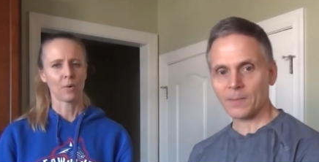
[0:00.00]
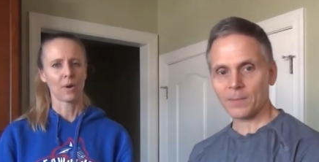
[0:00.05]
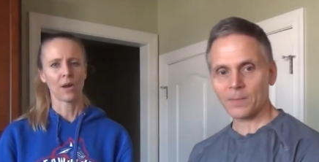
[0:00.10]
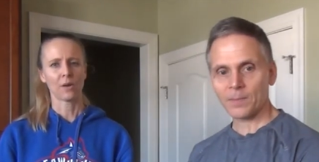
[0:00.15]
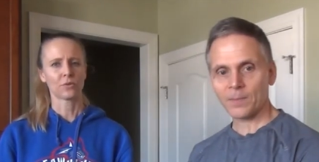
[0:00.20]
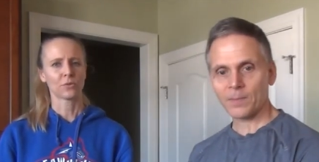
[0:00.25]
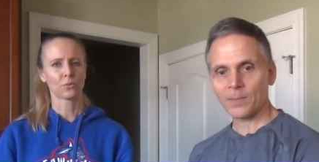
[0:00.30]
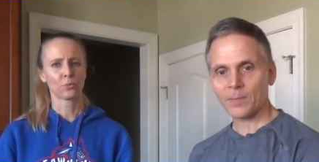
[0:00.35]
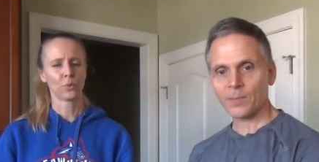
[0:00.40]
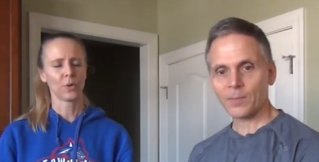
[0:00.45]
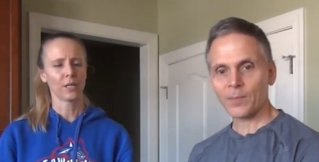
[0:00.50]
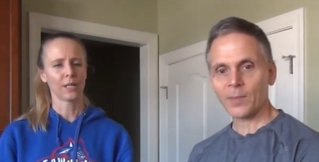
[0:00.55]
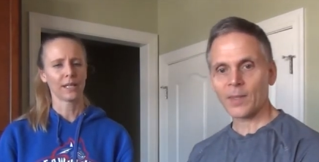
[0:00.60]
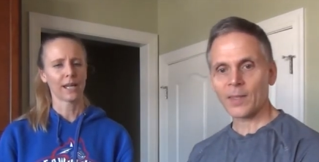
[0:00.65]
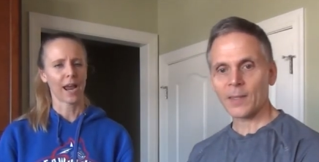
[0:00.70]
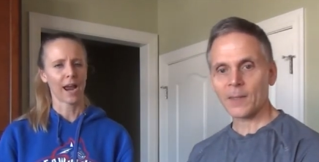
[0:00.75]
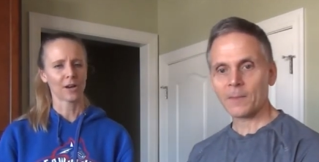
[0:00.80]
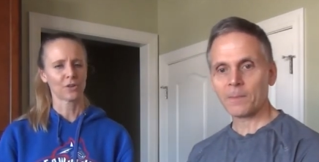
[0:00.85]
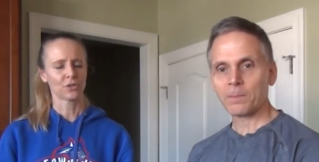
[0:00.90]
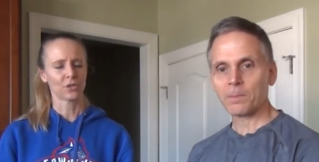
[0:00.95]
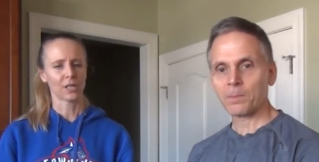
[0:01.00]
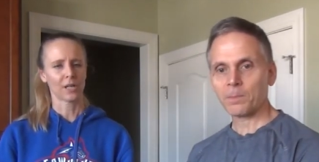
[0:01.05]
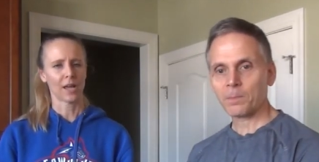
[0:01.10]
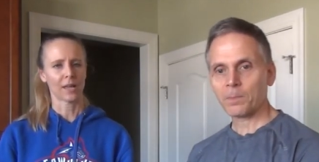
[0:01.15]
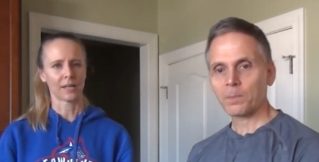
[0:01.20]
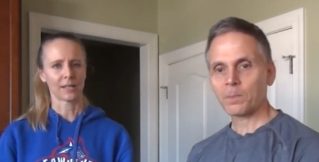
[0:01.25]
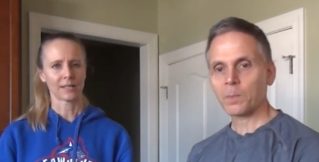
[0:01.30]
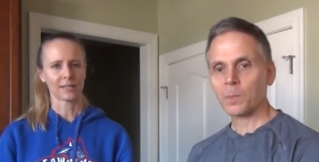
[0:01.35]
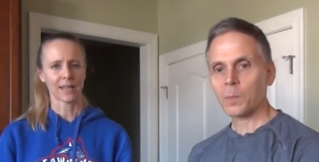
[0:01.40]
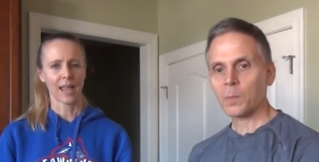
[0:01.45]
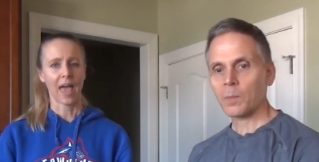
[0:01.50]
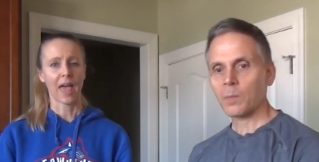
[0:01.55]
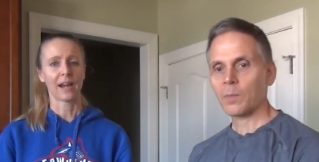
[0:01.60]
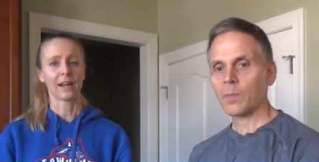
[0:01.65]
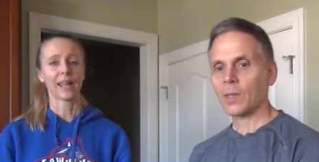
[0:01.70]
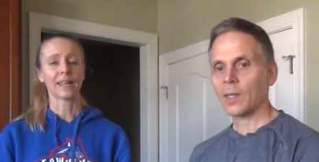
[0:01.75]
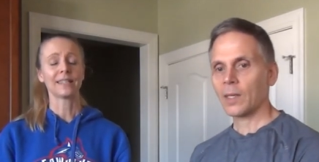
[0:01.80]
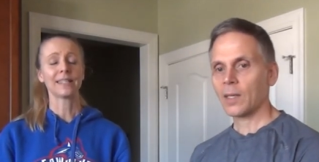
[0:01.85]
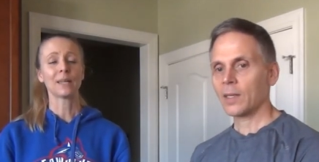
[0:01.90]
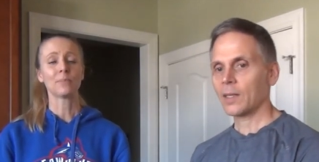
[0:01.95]
Speaker 1: Mm. it, it's really actually kind of sad
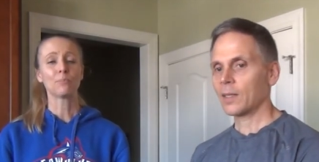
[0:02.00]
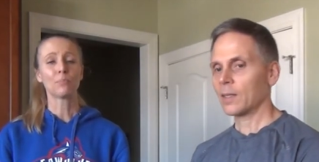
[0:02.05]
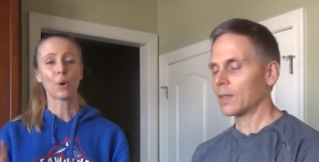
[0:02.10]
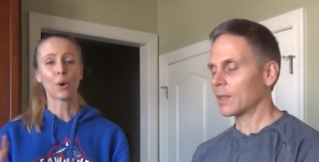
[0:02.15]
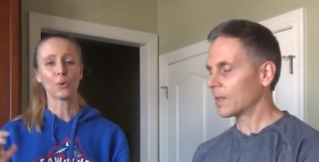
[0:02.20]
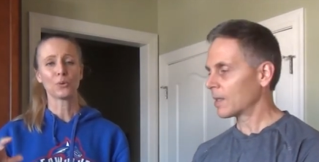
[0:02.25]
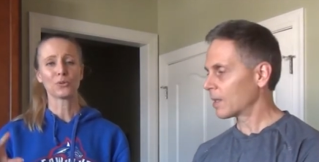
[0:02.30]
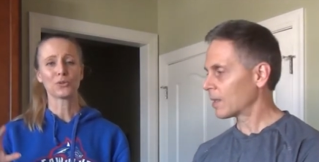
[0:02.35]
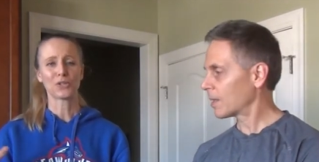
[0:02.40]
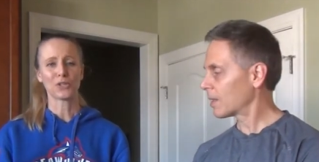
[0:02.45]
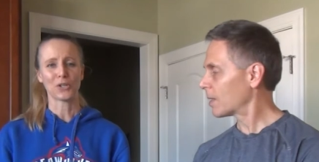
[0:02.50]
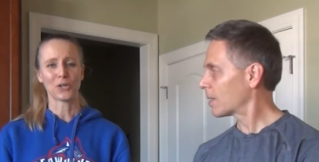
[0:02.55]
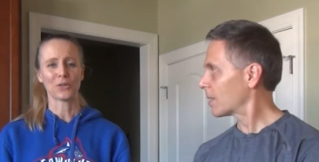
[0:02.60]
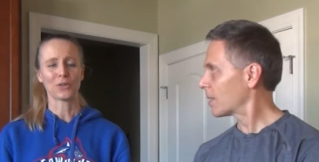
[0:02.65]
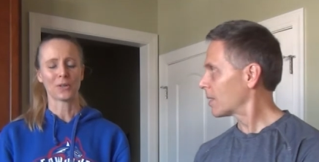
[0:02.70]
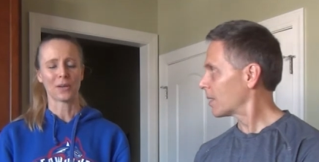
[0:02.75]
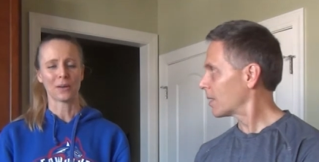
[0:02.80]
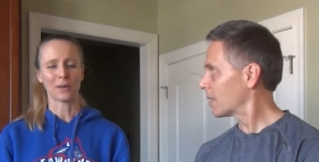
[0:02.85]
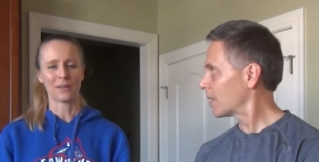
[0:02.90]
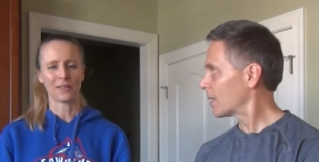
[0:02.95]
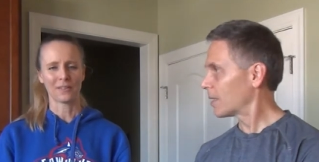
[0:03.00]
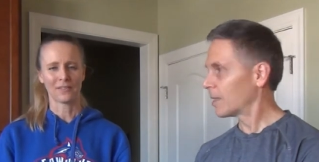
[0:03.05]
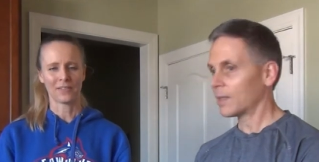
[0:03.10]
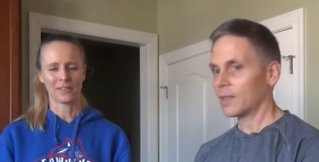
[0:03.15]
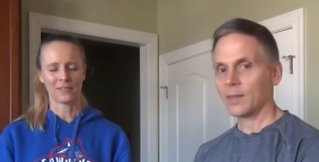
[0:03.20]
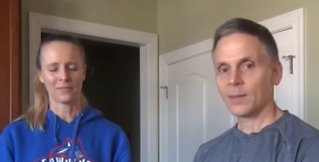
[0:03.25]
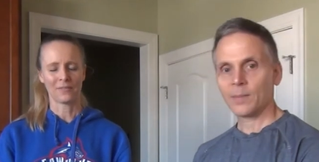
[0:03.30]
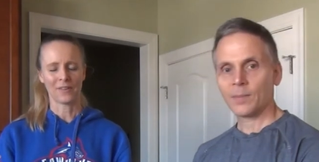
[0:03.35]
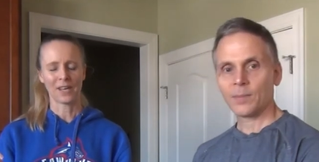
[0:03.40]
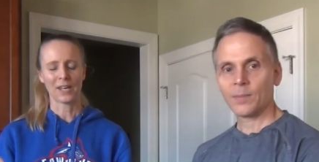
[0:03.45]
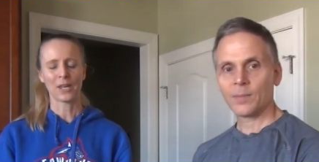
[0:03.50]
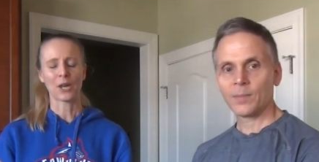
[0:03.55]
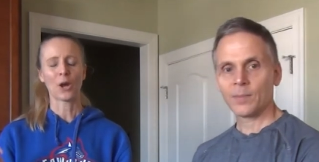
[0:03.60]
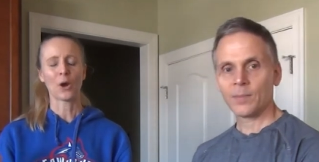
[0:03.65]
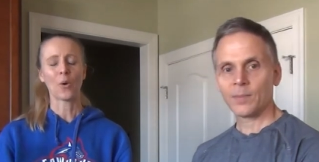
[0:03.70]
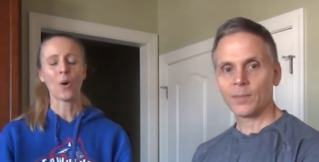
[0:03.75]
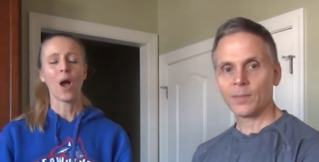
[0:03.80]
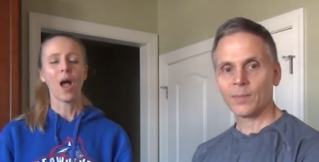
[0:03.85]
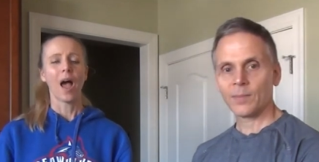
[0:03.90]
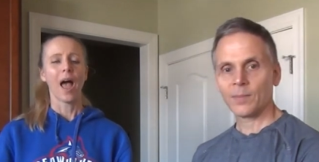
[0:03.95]
and i did post the, the the
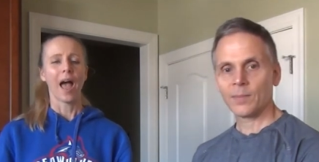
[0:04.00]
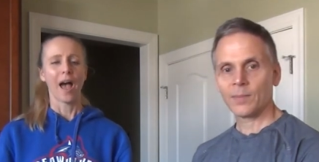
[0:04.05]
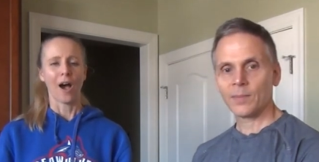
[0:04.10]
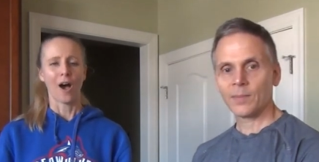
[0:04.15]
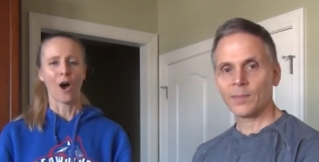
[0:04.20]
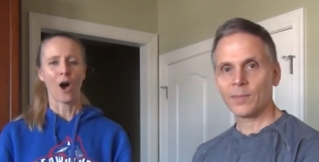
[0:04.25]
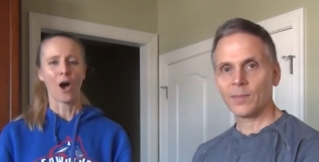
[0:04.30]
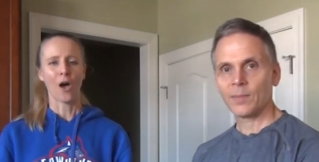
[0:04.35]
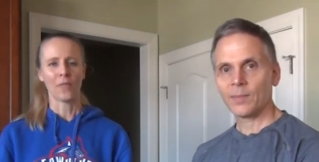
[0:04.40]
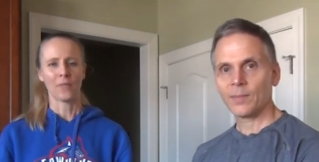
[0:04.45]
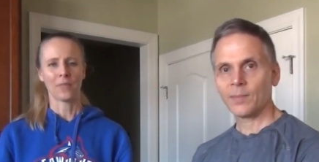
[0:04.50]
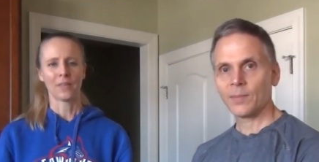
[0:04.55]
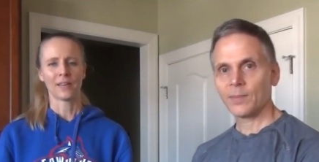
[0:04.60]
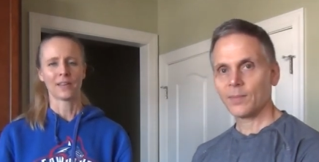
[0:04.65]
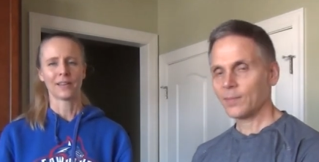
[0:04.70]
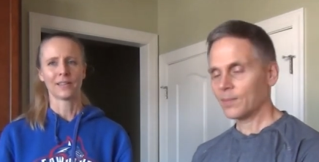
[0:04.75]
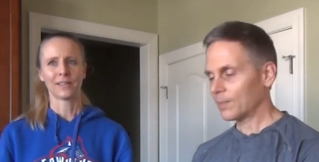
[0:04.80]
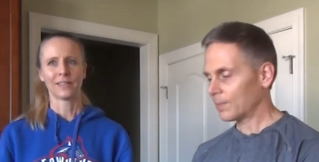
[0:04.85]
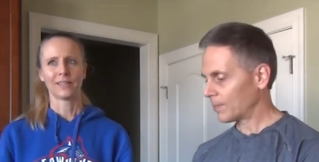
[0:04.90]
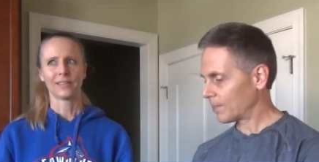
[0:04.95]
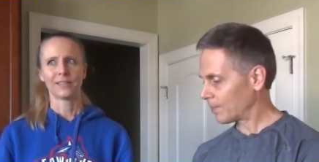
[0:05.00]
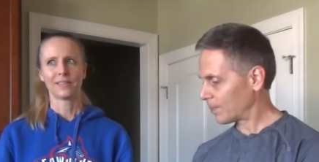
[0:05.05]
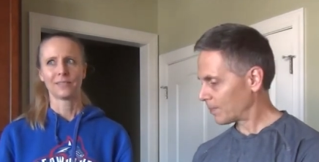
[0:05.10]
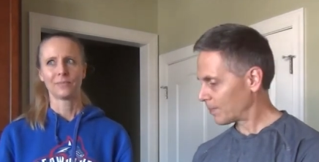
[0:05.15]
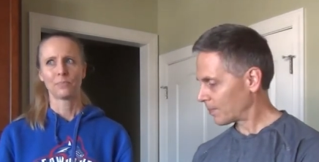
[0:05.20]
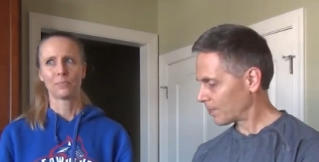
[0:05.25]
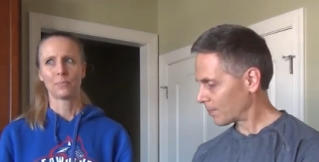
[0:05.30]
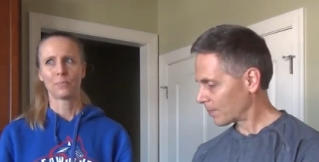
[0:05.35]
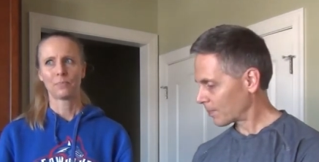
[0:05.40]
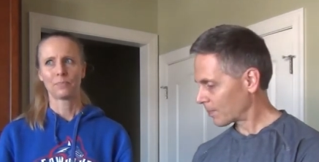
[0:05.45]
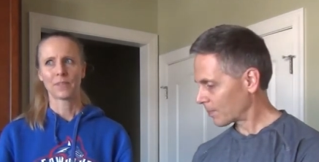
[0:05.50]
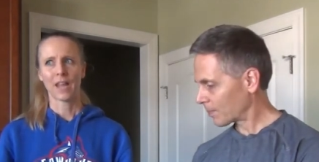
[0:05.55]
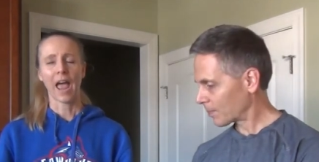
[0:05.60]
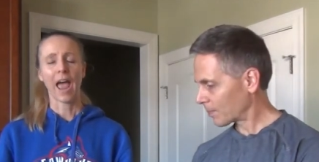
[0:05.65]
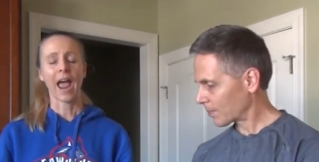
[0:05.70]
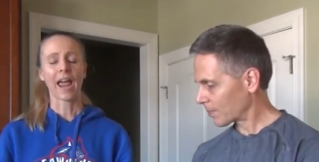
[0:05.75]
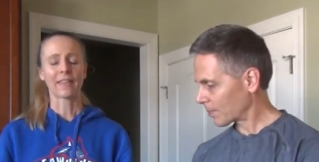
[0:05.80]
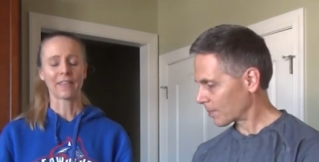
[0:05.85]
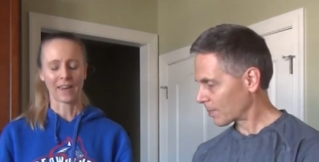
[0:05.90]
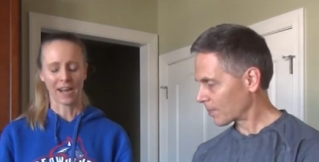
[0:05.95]
video on the
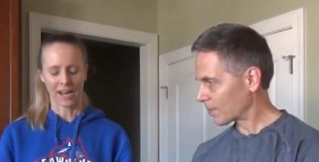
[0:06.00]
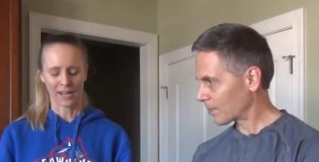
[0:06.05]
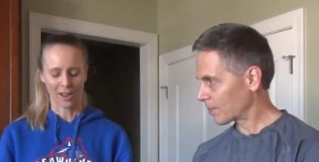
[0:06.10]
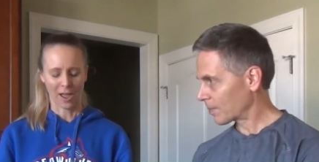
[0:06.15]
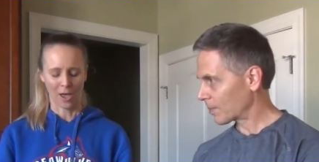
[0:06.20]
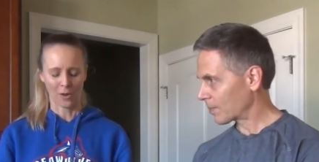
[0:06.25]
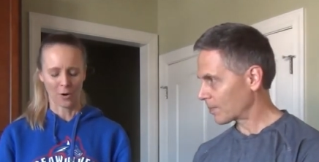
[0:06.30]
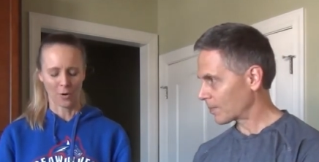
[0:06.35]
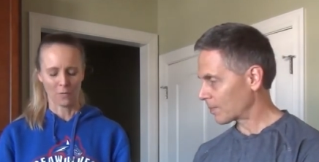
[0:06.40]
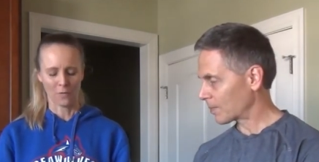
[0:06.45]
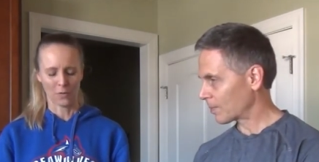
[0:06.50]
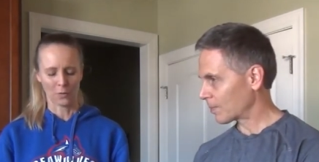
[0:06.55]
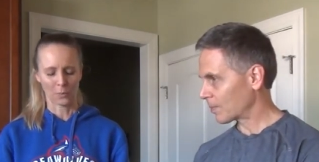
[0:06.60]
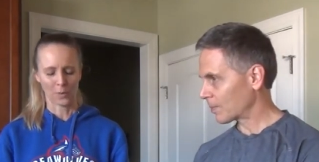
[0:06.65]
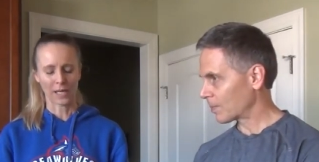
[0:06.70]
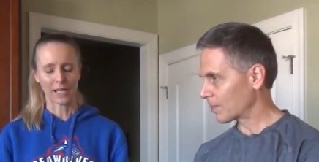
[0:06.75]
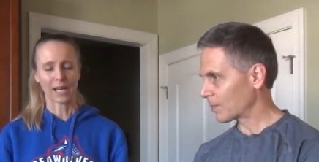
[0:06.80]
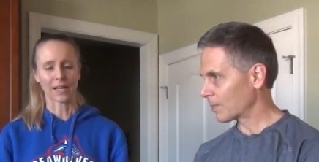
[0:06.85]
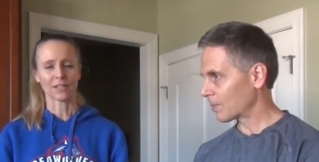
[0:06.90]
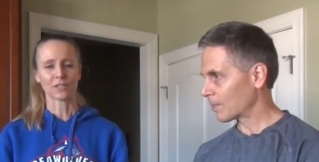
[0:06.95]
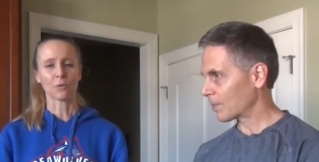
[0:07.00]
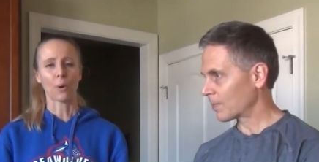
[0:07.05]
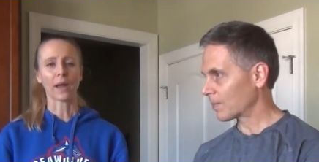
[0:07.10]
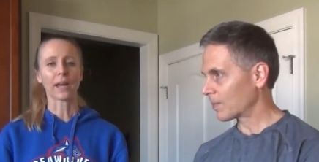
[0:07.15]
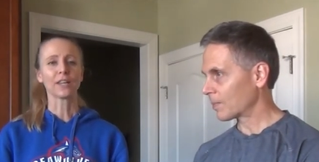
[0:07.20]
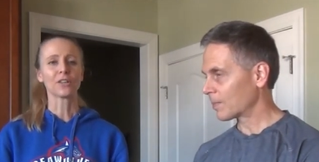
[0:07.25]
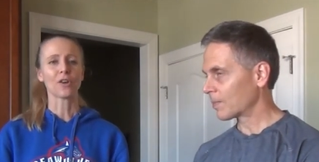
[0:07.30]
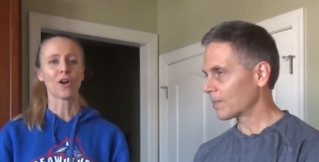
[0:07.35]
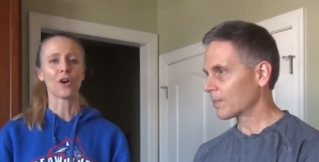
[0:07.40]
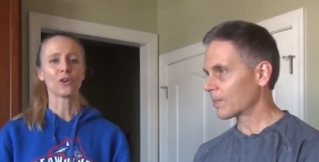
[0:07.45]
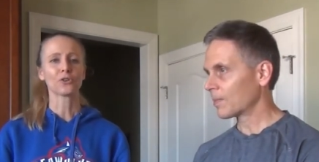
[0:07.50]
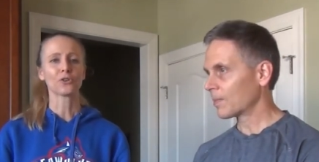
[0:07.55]
tag that i got over the weekend so i can i'll